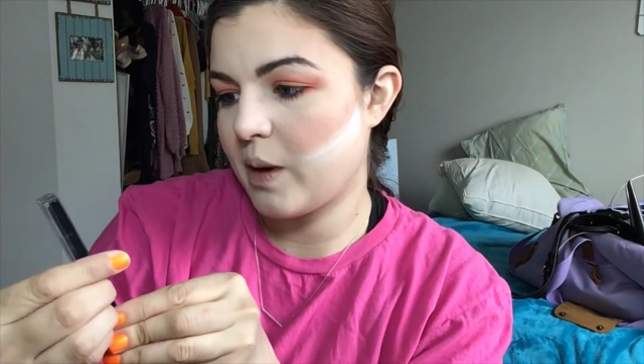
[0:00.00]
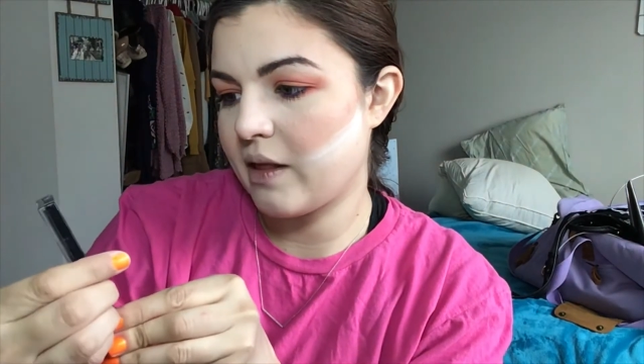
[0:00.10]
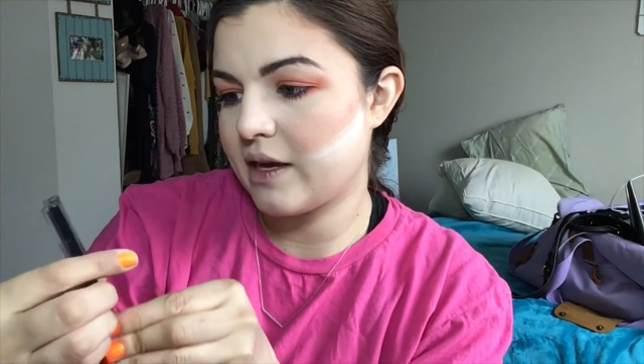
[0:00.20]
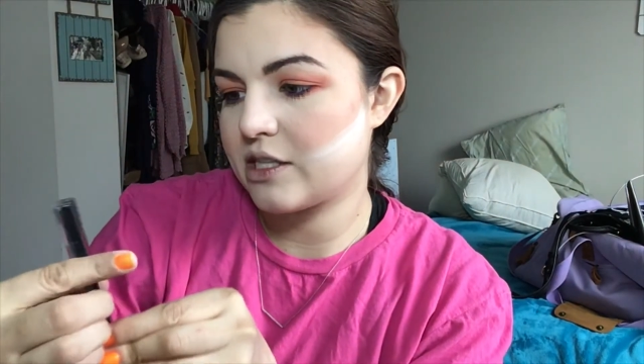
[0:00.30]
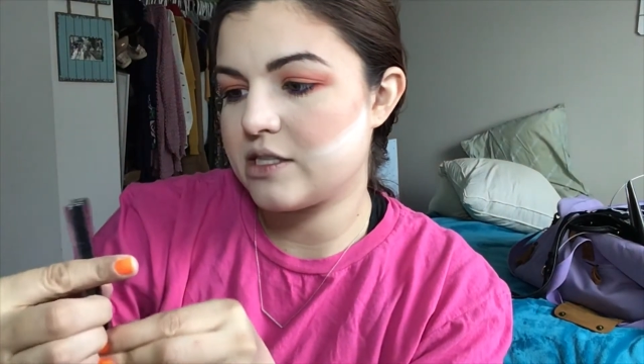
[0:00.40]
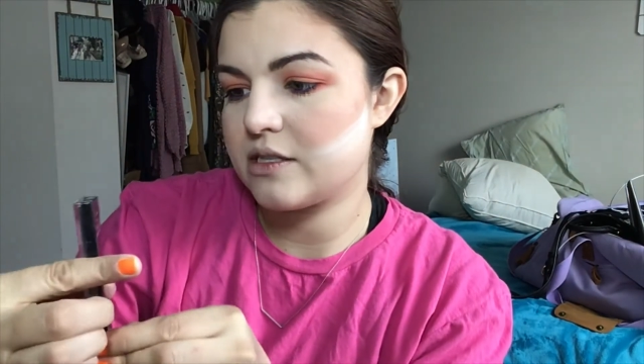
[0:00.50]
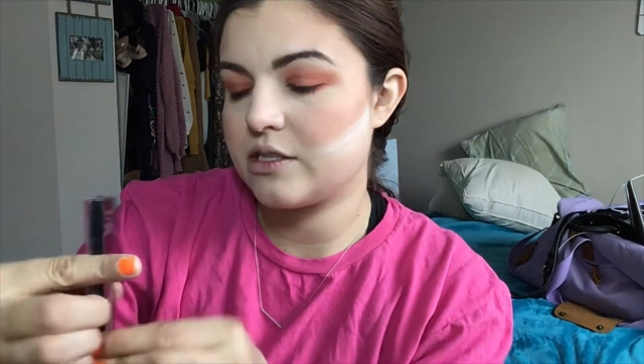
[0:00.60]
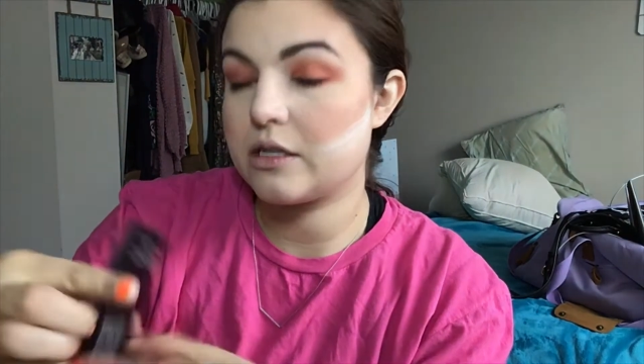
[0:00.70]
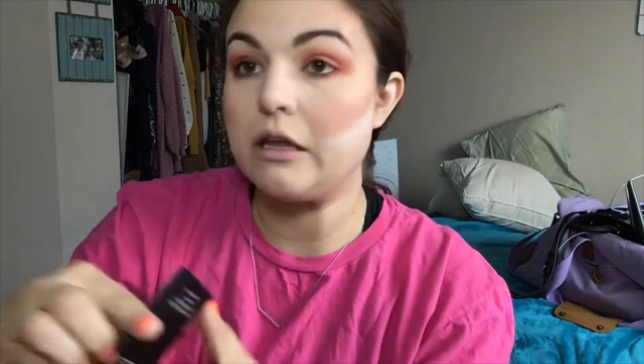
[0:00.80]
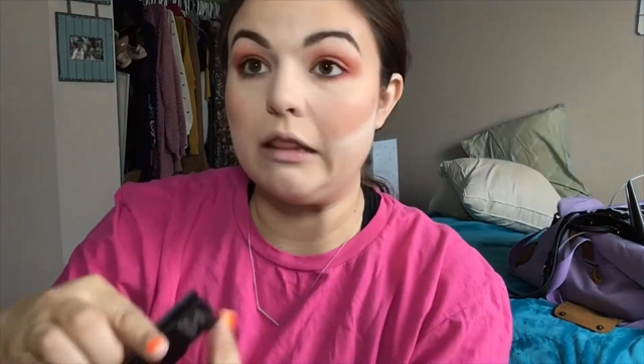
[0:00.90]

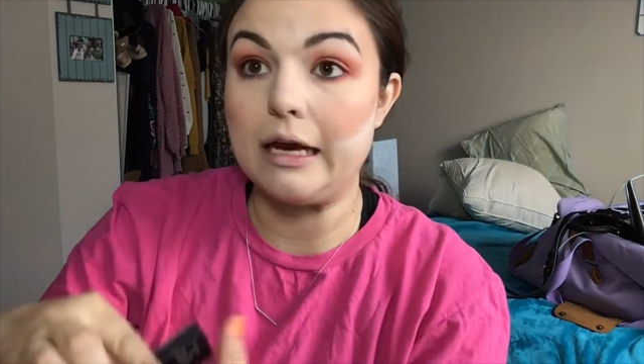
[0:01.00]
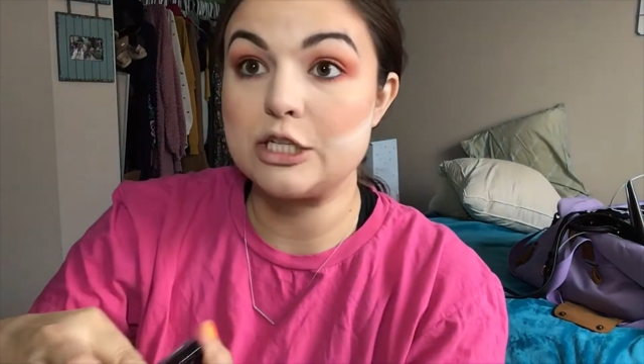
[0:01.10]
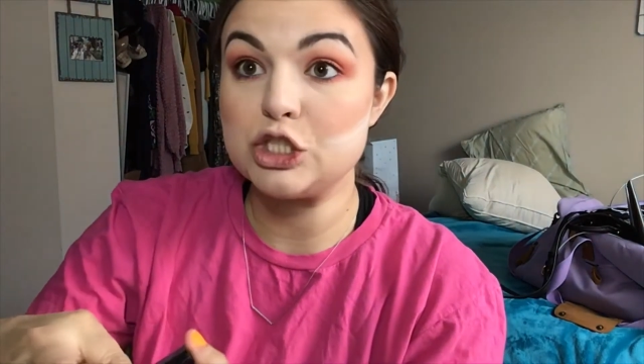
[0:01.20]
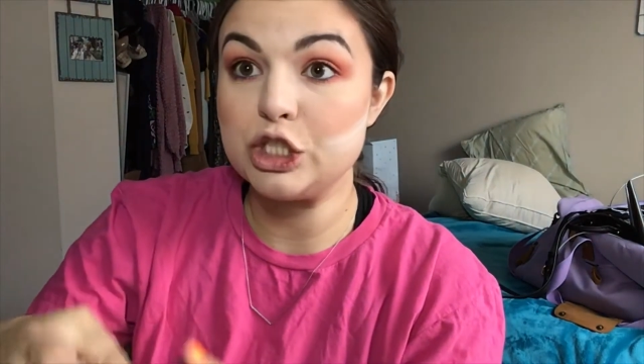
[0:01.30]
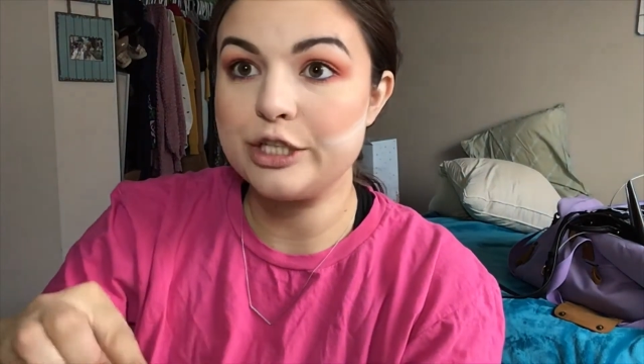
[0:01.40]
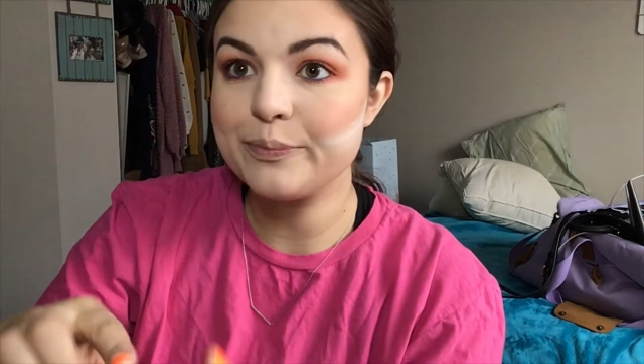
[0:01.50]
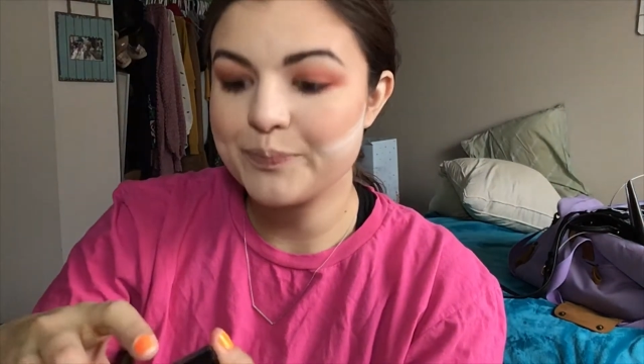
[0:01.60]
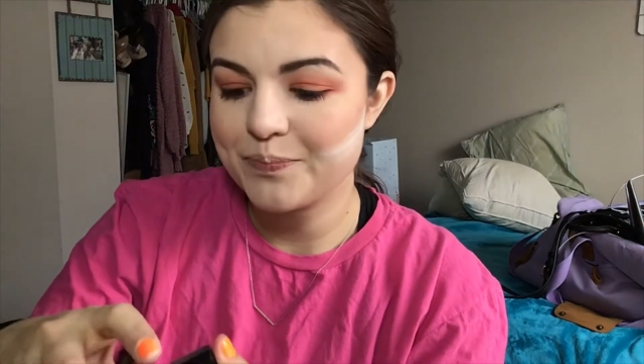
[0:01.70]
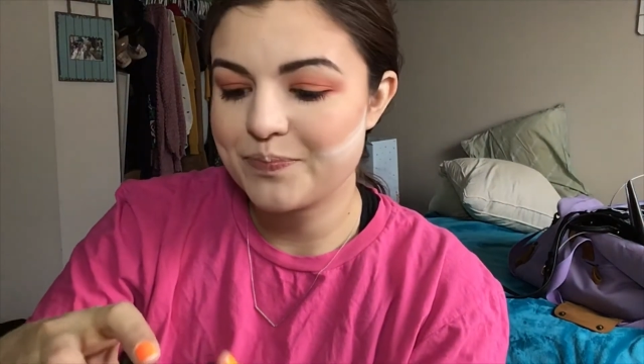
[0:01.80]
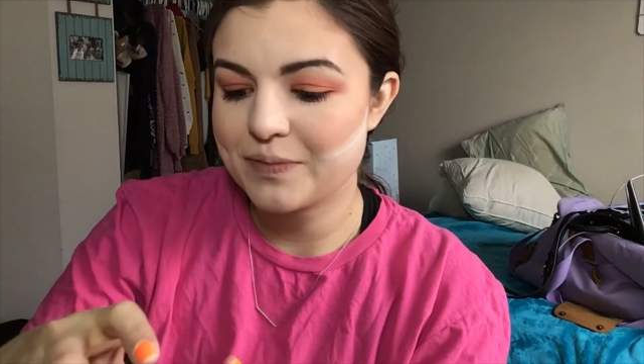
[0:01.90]
collection
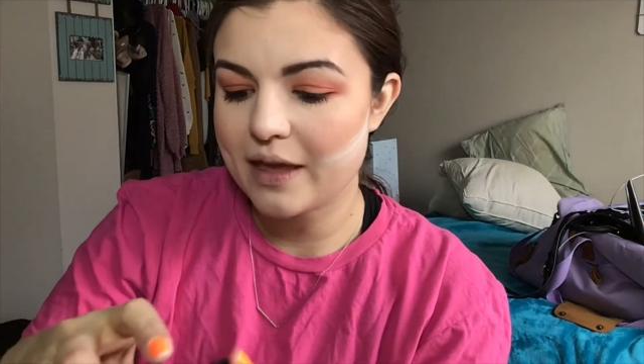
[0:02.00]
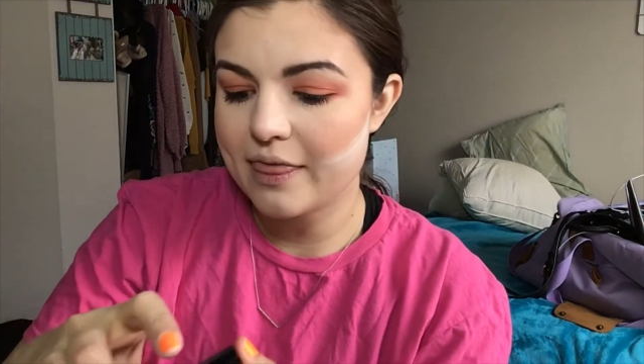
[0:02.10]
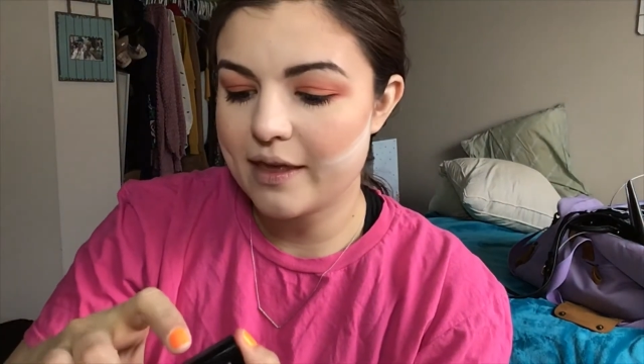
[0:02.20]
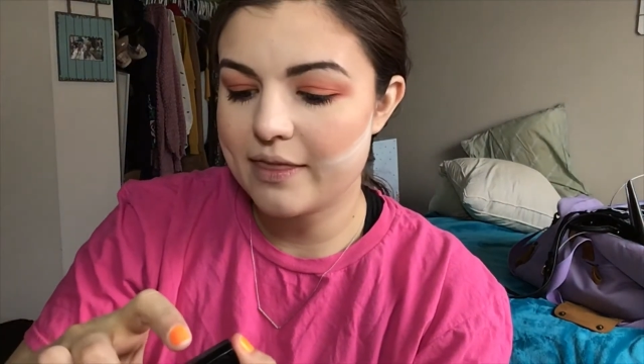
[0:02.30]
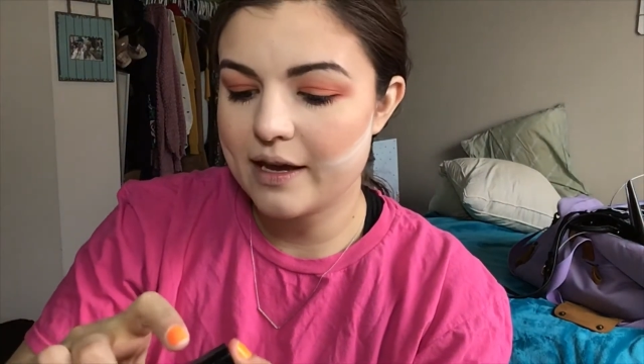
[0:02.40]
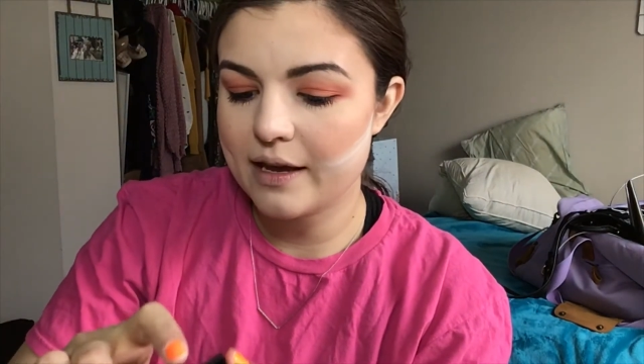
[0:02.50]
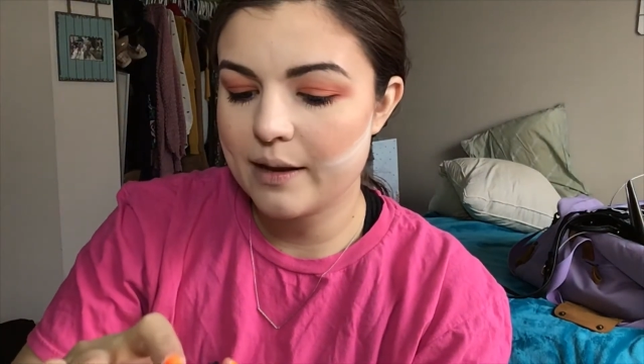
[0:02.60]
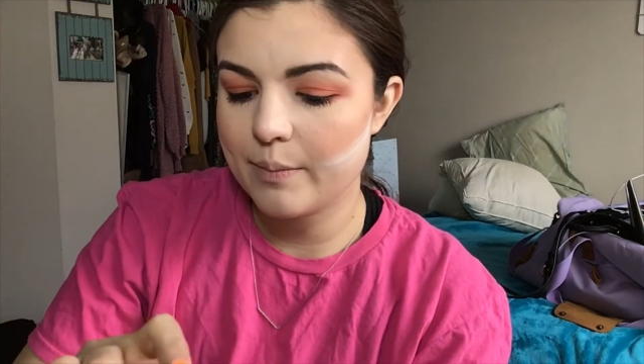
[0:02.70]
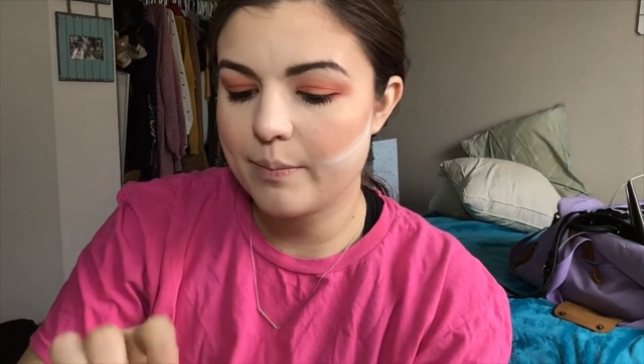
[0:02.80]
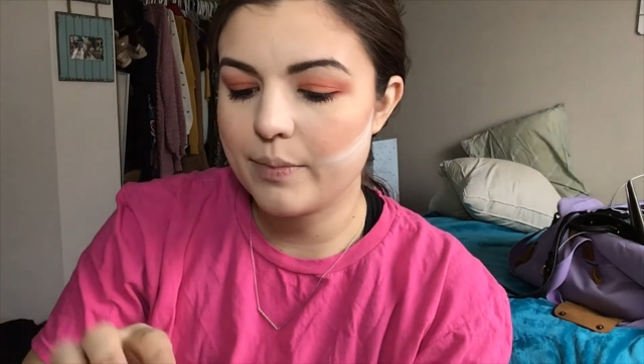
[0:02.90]
that they
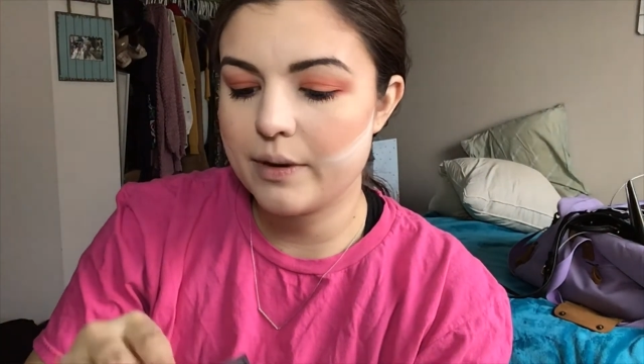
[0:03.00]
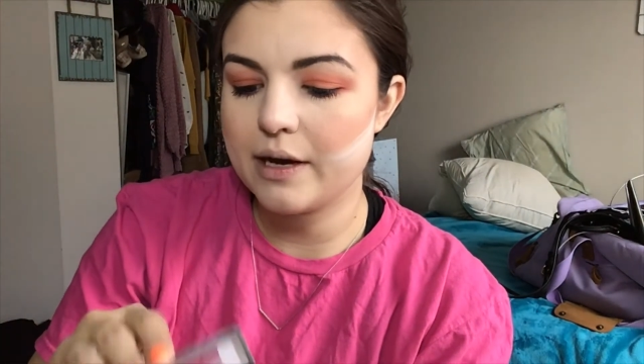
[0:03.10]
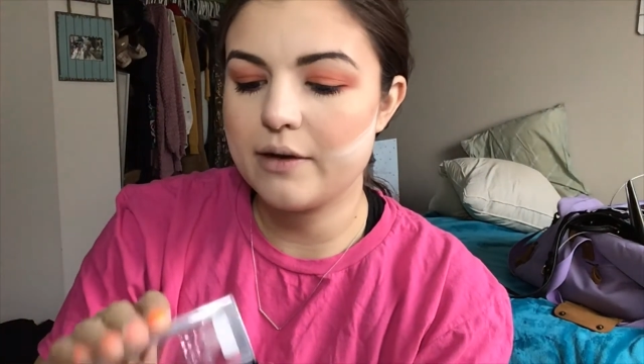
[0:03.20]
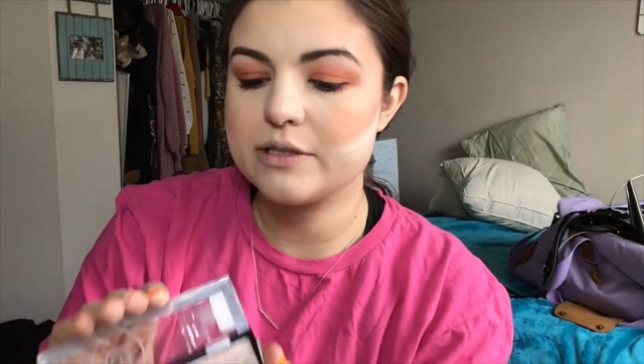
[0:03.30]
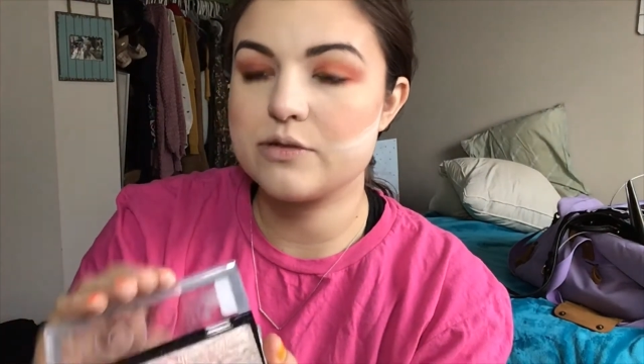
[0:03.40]
put out.